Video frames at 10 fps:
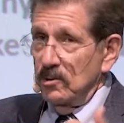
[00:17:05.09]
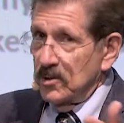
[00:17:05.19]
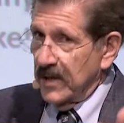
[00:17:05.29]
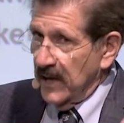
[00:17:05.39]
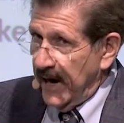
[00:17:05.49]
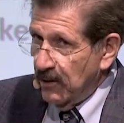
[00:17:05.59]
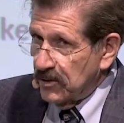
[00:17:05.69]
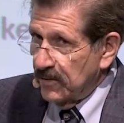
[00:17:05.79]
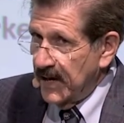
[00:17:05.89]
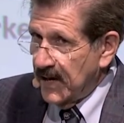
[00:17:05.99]
use the
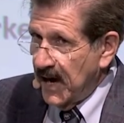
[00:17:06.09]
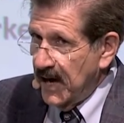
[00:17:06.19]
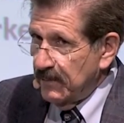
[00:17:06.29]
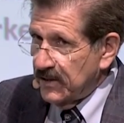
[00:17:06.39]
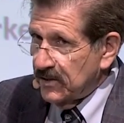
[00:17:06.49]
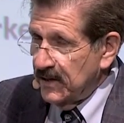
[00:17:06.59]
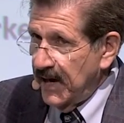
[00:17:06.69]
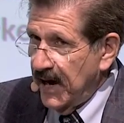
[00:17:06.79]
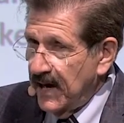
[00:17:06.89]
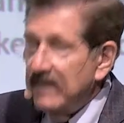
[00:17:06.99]
language of the economists
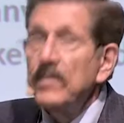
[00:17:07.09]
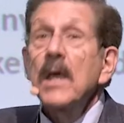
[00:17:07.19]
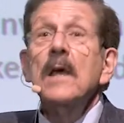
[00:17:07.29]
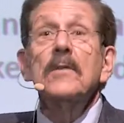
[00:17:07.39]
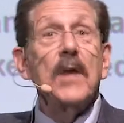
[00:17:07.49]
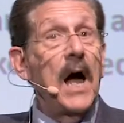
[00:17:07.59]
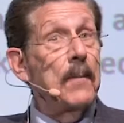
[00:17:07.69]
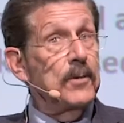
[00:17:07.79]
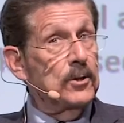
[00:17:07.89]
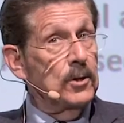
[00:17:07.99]
today, the
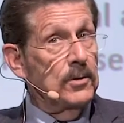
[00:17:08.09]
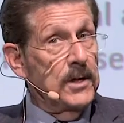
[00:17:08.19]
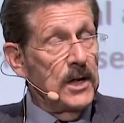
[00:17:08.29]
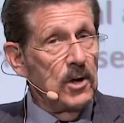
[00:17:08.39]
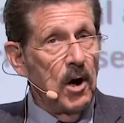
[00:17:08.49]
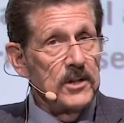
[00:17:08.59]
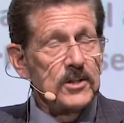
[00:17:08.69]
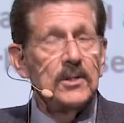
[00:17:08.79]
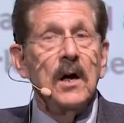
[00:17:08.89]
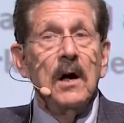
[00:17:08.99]
opportunity
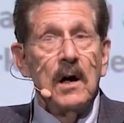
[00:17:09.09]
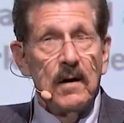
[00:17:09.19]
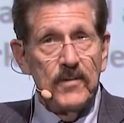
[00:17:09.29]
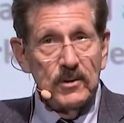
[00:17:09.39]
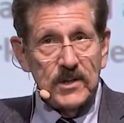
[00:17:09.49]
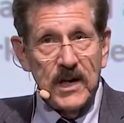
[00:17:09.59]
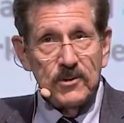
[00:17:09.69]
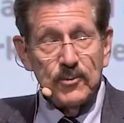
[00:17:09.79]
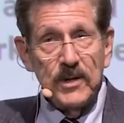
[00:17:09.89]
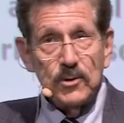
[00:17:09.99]
costs of those
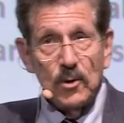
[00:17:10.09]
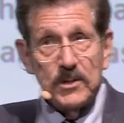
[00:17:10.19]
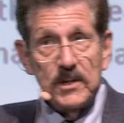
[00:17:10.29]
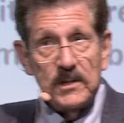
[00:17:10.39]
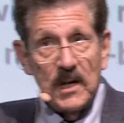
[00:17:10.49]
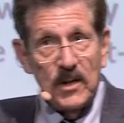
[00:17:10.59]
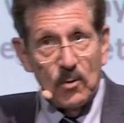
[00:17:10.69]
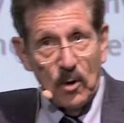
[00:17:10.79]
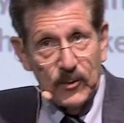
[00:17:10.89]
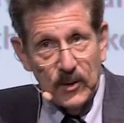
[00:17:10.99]
scarce resources in
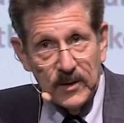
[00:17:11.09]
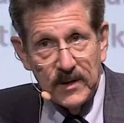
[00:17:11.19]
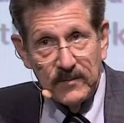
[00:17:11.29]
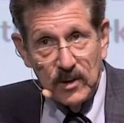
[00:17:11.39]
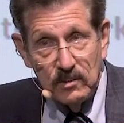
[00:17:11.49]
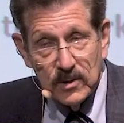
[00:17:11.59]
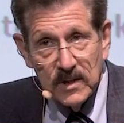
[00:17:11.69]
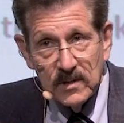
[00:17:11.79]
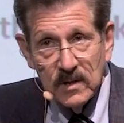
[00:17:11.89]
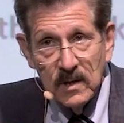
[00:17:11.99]
their alternative
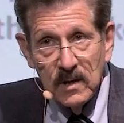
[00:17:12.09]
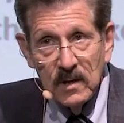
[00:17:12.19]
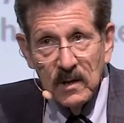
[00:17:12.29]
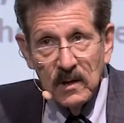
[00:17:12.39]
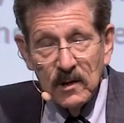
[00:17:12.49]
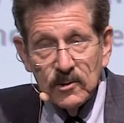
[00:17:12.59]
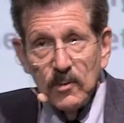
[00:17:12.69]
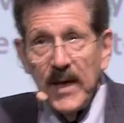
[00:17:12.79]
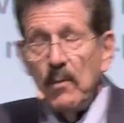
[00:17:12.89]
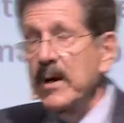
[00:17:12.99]
uses,
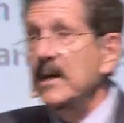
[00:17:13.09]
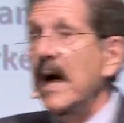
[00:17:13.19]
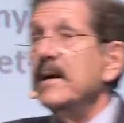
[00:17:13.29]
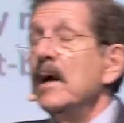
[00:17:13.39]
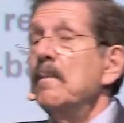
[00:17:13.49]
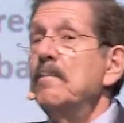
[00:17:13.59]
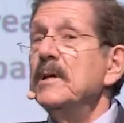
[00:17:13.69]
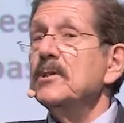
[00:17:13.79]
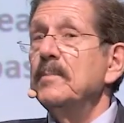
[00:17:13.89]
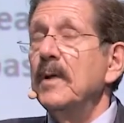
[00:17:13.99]
so that we not
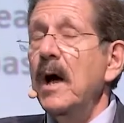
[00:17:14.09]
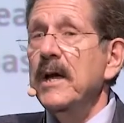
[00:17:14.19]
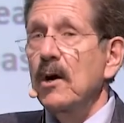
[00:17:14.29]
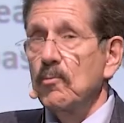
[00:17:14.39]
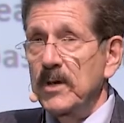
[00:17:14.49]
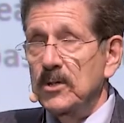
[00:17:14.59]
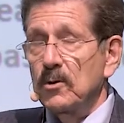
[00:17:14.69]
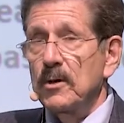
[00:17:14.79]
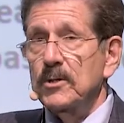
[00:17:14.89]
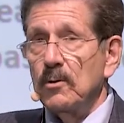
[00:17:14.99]
misapply a
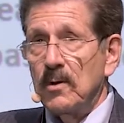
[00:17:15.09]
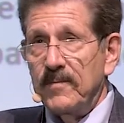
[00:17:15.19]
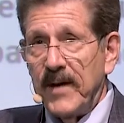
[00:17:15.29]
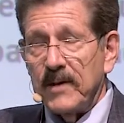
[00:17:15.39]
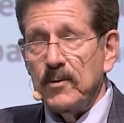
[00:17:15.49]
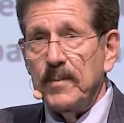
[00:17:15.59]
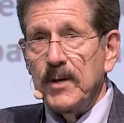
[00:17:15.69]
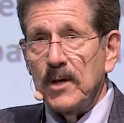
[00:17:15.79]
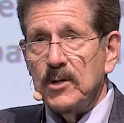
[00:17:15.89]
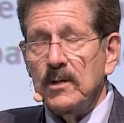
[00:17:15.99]
resource or a factor of
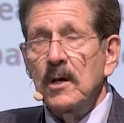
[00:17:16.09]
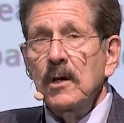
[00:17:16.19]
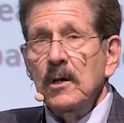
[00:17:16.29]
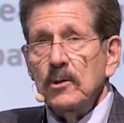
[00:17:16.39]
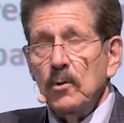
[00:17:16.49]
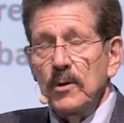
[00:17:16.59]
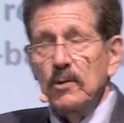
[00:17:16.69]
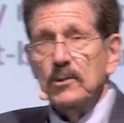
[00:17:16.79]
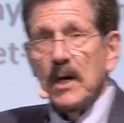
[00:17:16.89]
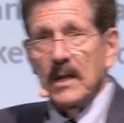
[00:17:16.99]
production to a
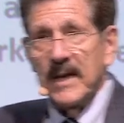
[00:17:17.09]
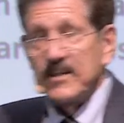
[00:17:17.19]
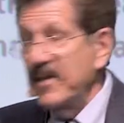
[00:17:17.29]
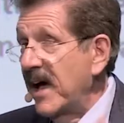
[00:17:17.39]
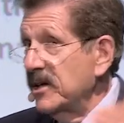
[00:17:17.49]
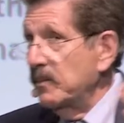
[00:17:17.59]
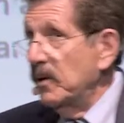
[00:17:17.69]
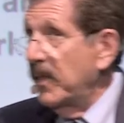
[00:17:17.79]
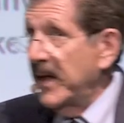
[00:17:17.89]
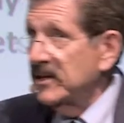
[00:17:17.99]
use less
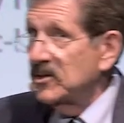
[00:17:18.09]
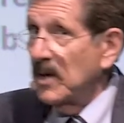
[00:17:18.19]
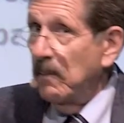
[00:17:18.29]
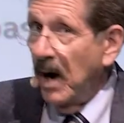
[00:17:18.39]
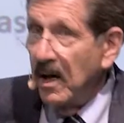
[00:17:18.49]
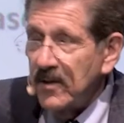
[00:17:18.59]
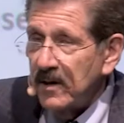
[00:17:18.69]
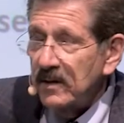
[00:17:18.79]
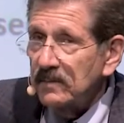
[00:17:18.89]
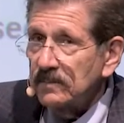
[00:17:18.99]
valuable than some
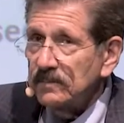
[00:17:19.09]
other?